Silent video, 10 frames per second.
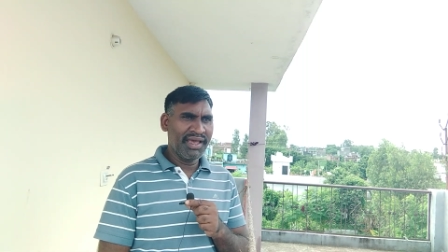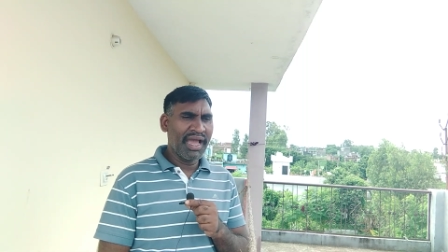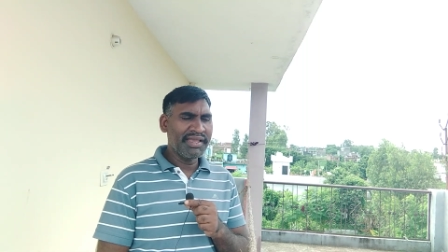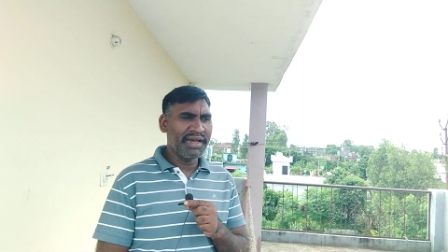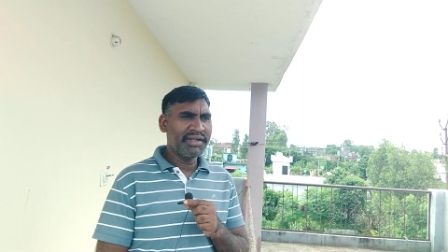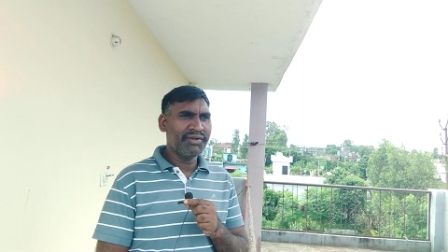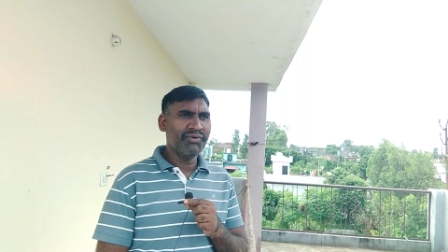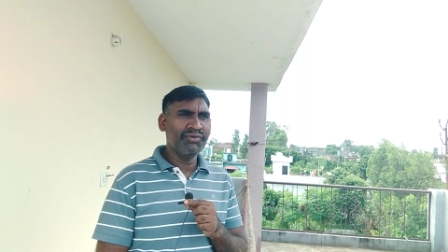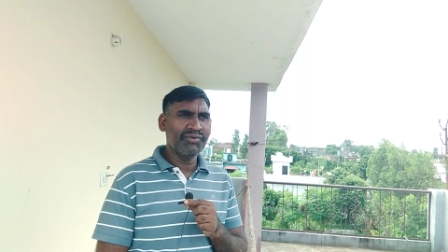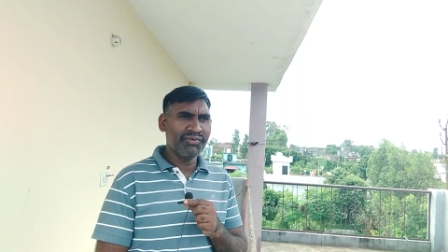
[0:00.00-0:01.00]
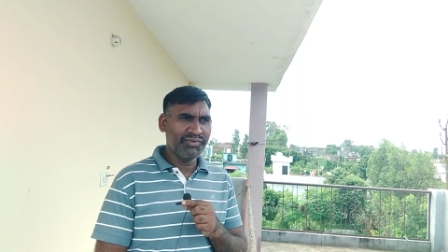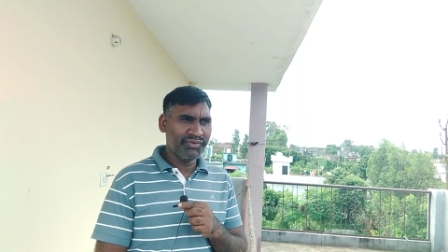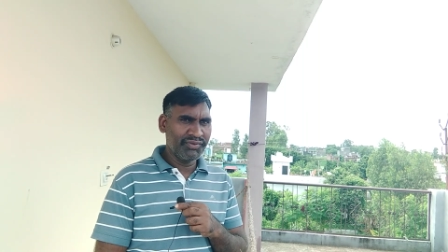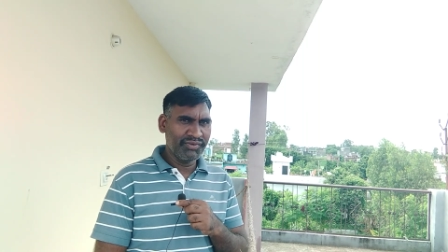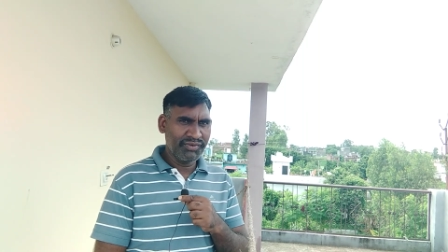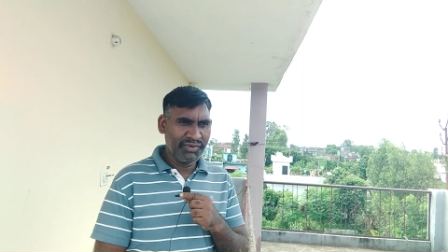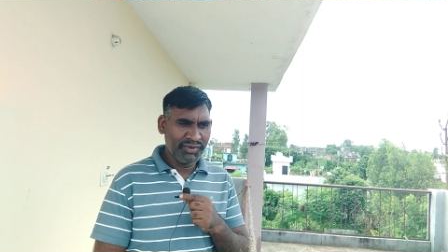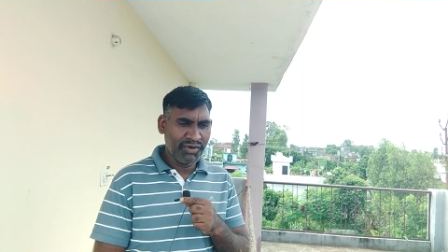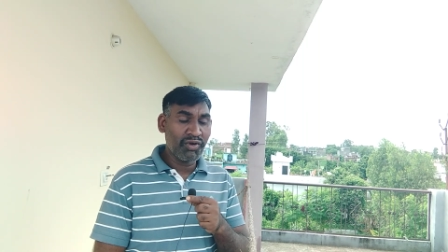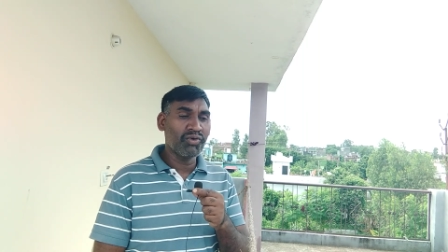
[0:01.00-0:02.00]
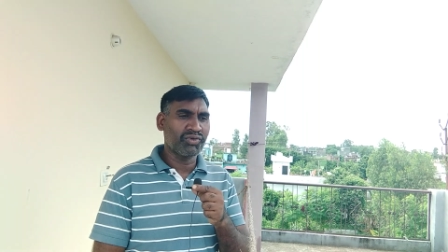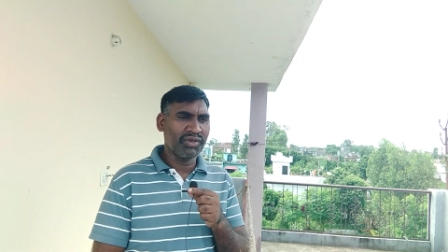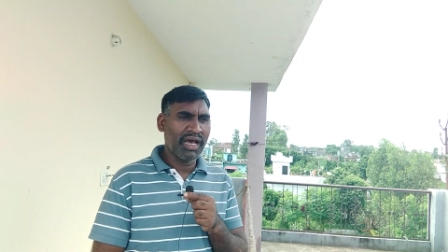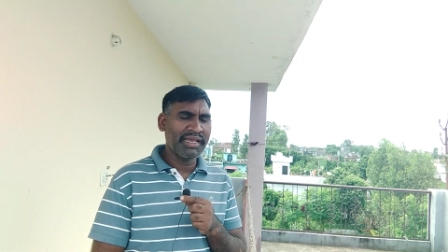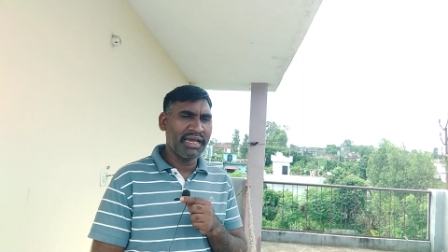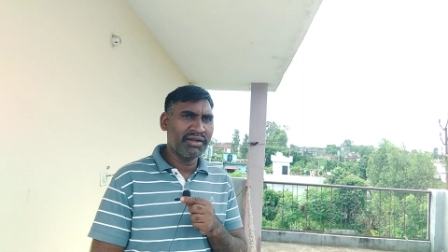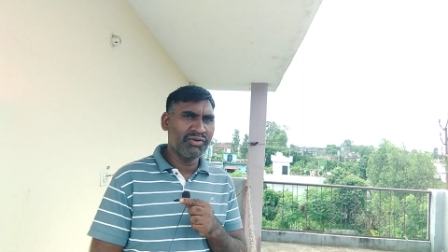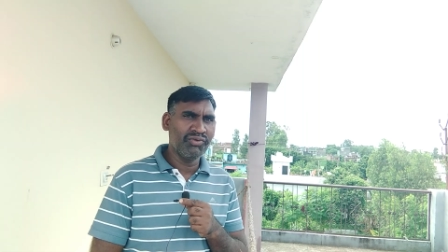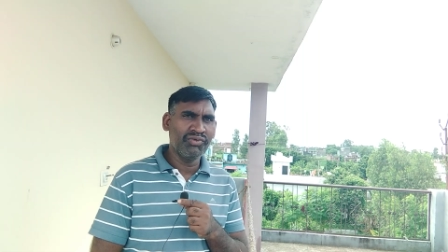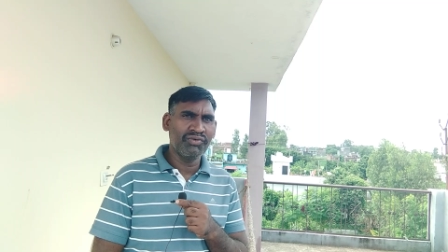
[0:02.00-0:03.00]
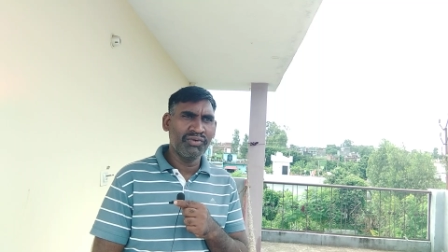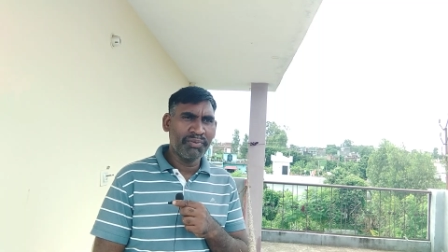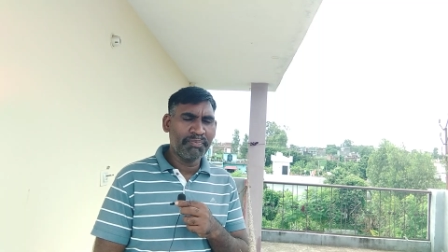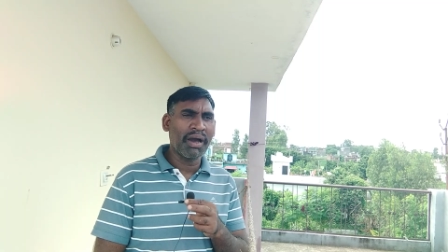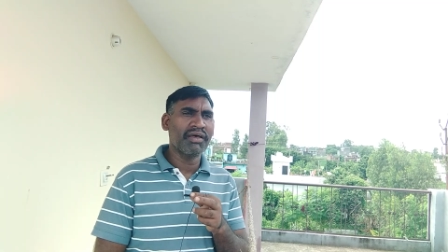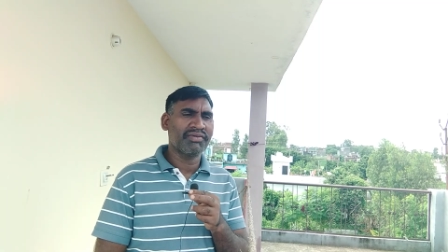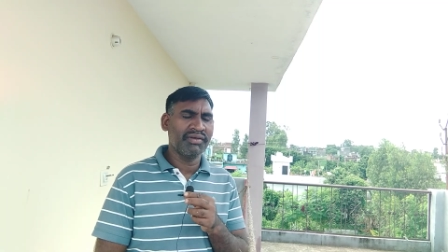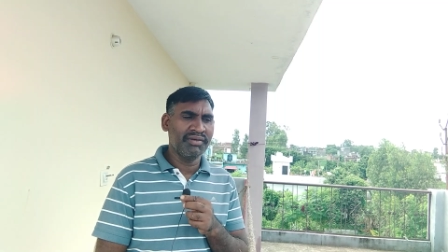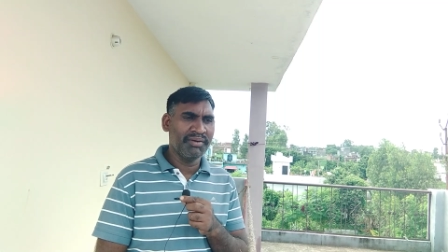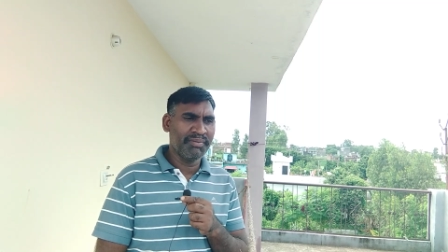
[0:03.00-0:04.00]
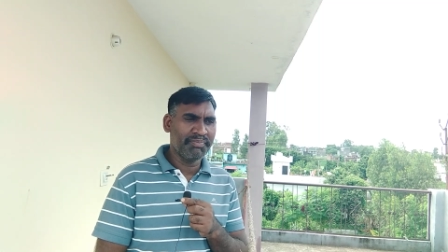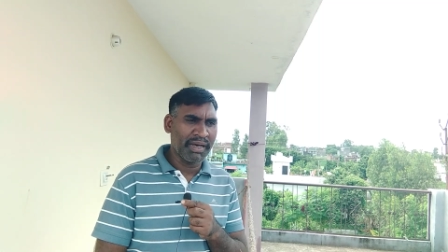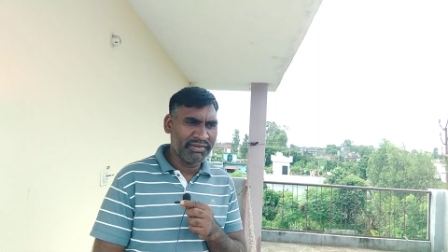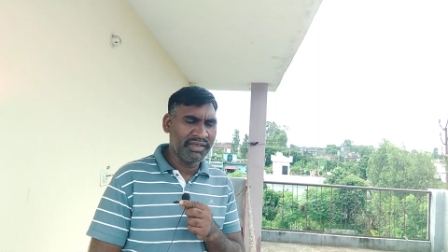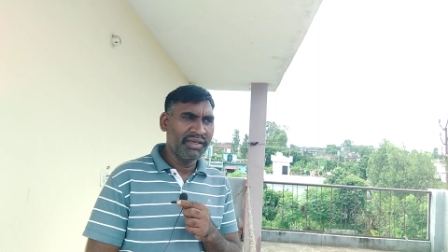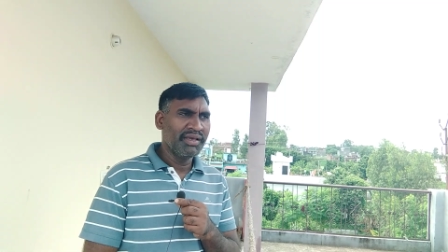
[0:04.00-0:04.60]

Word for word: I had to um, cross I had to um, pass uh, pass